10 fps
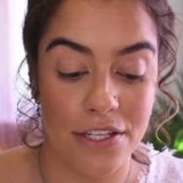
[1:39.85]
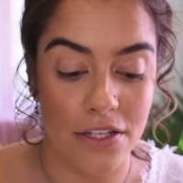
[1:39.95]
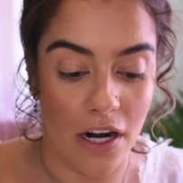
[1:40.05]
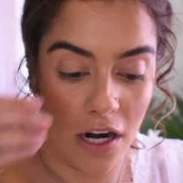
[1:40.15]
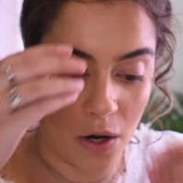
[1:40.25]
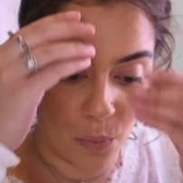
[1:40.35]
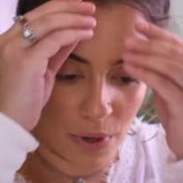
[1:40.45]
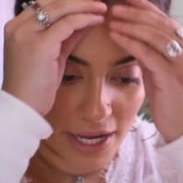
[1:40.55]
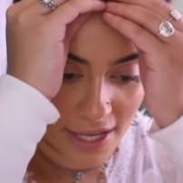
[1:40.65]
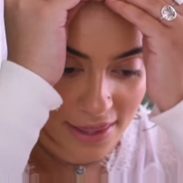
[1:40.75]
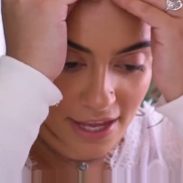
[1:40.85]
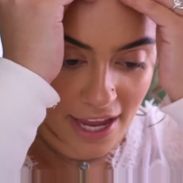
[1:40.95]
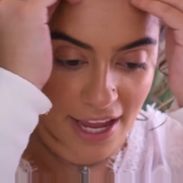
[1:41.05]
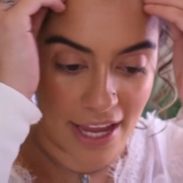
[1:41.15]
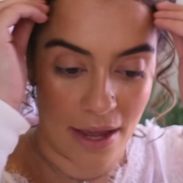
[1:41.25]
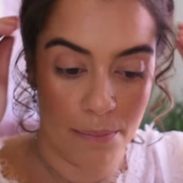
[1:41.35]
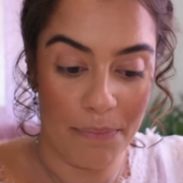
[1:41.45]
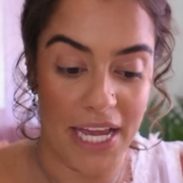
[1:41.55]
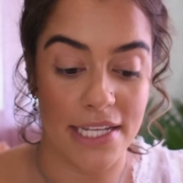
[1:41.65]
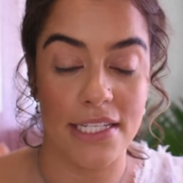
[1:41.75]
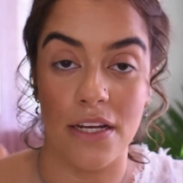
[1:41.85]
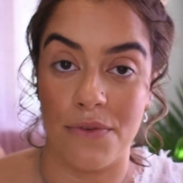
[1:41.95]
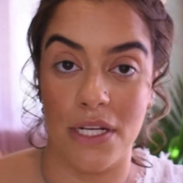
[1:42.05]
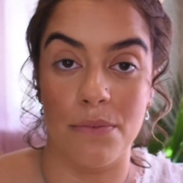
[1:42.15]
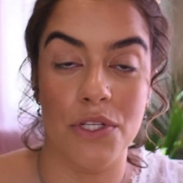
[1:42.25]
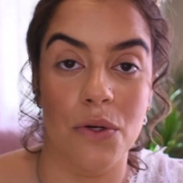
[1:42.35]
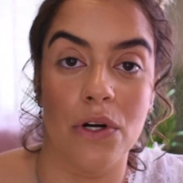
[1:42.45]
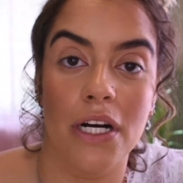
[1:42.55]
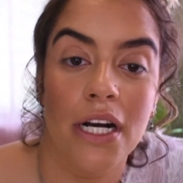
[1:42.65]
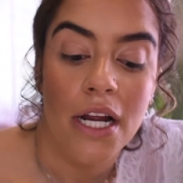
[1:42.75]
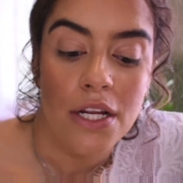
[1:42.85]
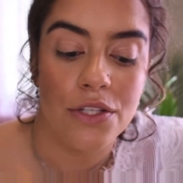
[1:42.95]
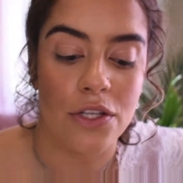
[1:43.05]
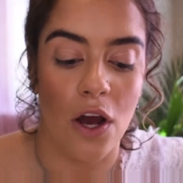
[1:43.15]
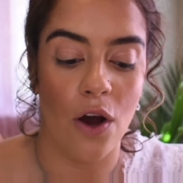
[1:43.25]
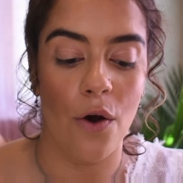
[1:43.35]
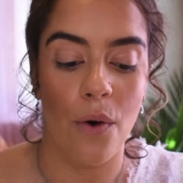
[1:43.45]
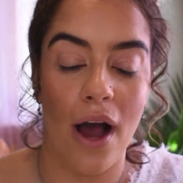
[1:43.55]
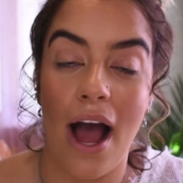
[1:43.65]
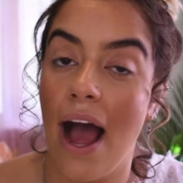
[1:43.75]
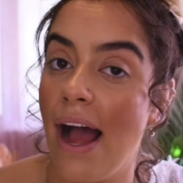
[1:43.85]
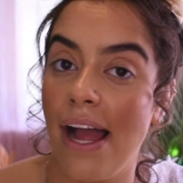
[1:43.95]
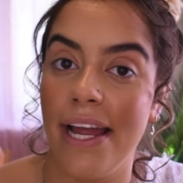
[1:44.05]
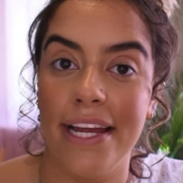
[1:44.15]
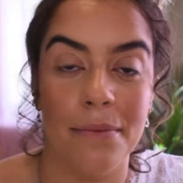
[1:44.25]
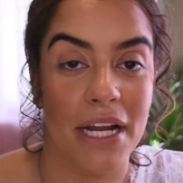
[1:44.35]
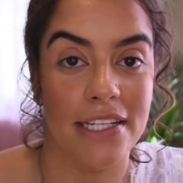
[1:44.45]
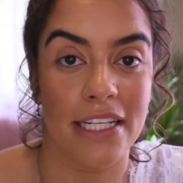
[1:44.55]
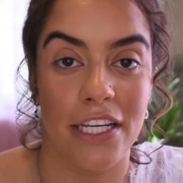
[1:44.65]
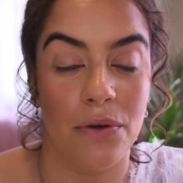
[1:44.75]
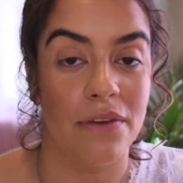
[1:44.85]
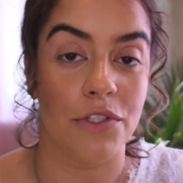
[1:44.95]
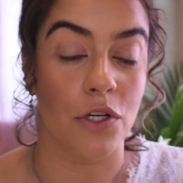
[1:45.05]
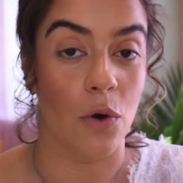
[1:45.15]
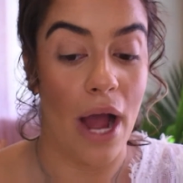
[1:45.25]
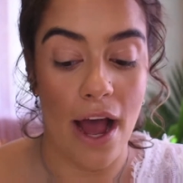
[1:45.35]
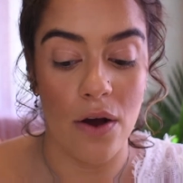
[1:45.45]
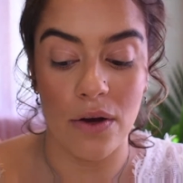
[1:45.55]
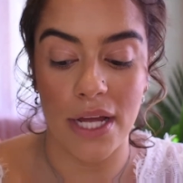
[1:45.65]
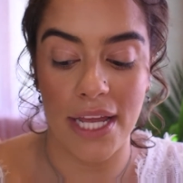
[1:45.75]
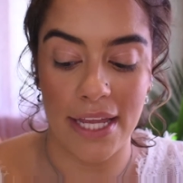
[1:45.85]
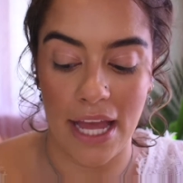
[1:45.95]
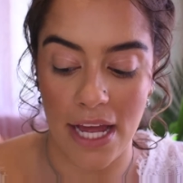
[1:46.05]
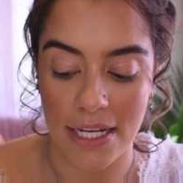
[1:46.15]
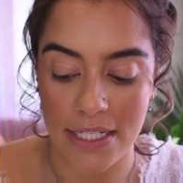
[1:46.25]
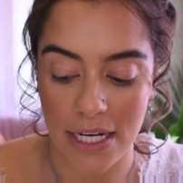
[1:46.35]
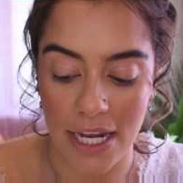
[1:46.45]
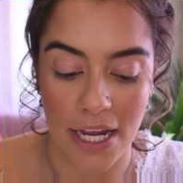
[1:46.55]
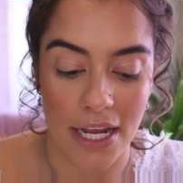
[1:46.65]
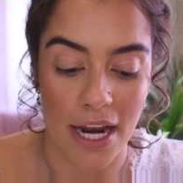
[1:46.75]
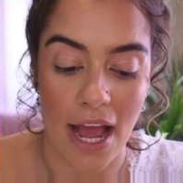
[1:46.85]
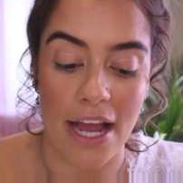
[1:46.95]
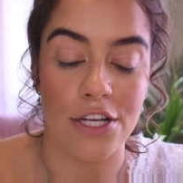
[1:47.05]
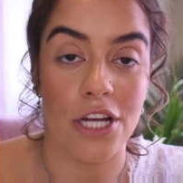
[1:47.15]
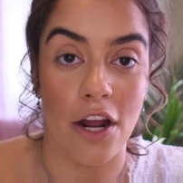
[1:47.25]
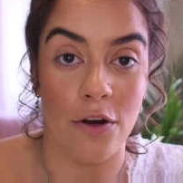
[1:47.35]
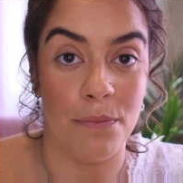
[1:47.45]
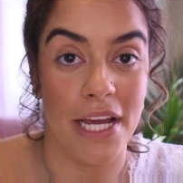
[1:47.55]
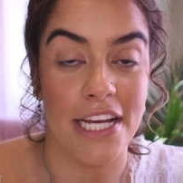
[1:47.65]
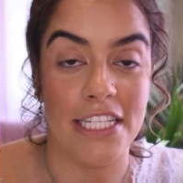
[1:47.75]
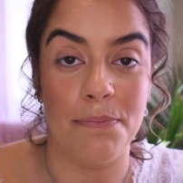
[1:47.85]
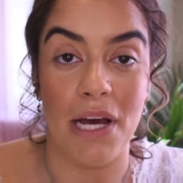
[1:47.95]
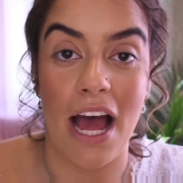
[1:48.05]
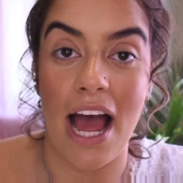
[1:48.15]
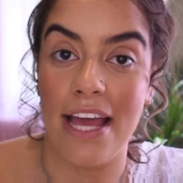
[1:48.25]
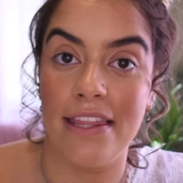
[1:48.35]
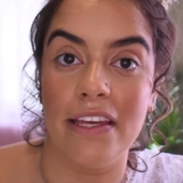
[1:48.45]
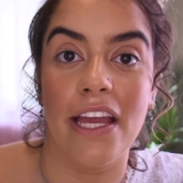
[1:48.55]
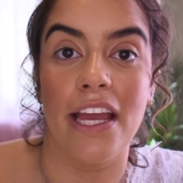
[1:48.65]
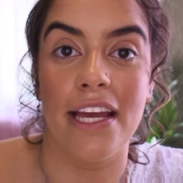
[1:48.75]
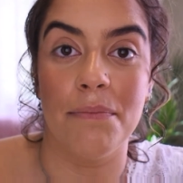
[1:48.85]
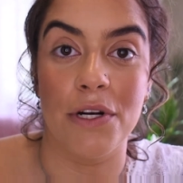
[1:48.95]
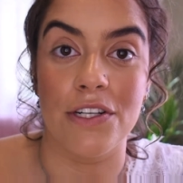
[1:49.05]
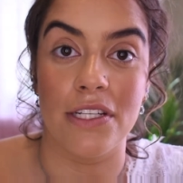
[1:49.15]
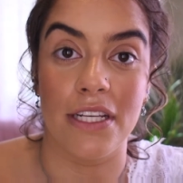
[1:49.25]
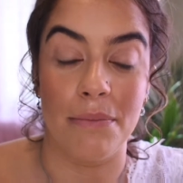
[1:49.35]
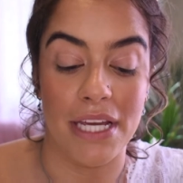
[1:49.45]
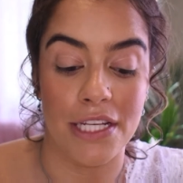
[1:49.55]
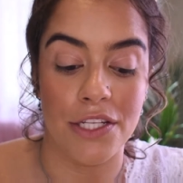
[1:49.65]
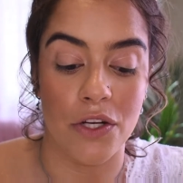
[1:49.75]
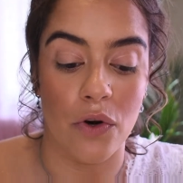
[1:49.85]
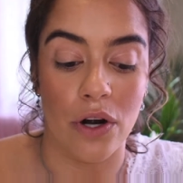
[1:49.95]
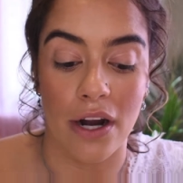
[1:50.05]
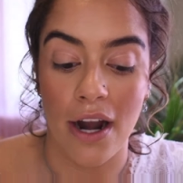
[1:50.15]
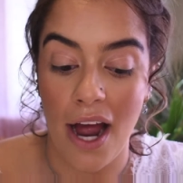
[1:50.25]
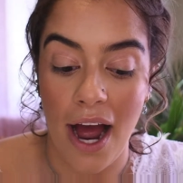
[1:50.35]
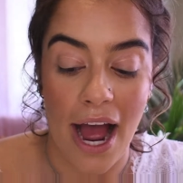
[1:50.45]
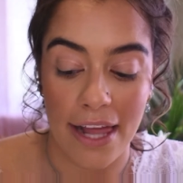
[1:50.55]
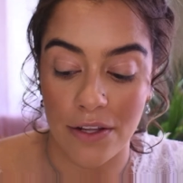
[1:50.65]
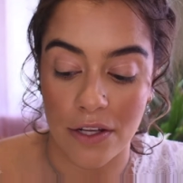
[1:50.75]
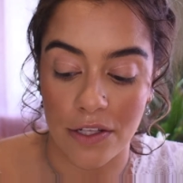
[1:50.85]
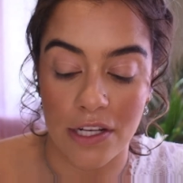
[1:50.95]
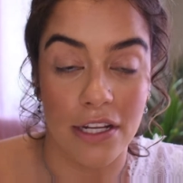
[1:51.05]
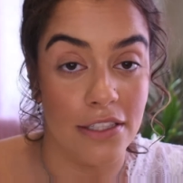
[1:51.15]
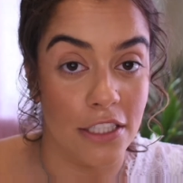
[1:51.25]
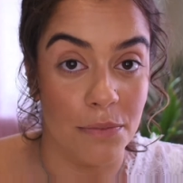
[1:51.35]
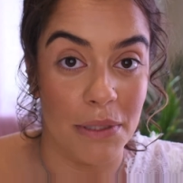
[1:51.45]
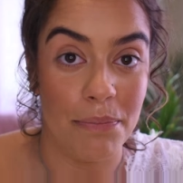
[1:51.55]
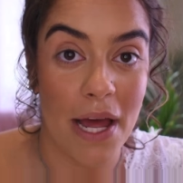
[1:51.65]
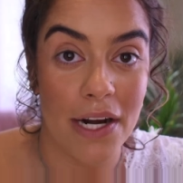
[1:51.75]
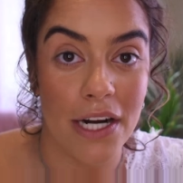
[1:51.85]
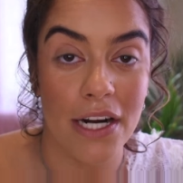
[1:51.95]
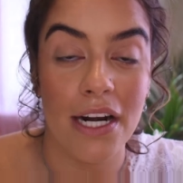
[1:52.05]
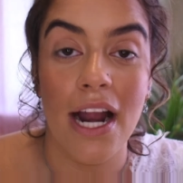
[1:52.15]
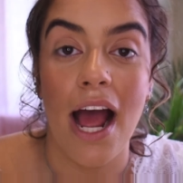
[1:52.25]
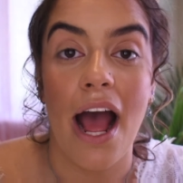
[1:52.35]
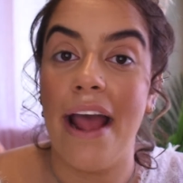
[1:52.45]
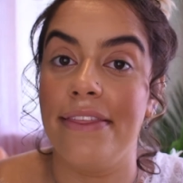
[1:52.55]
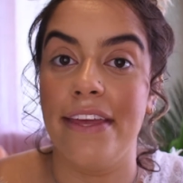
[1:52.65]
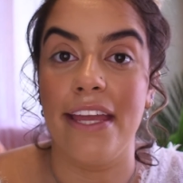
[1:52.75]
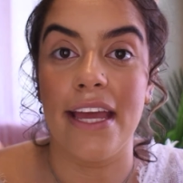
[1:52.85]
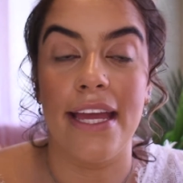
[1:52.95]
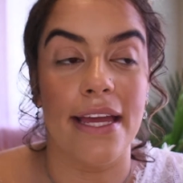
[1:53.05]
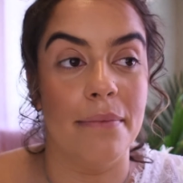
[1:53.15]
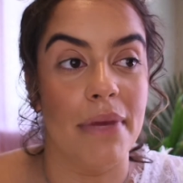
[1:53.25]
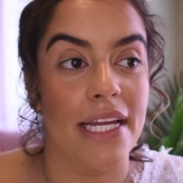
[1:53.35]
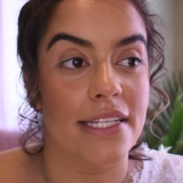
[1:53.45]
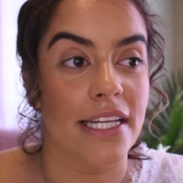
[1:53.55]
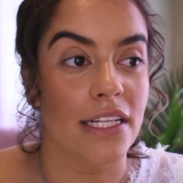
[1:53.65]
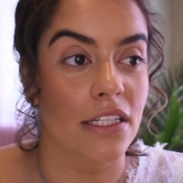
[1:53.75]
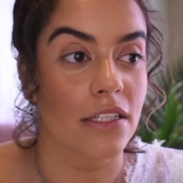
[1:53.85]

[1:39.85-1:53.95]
start with a base of some sort. So I am not saying you have to go out and get an eyeshadow base, but I think it personally makes your eye look a little bit better. I think it makes it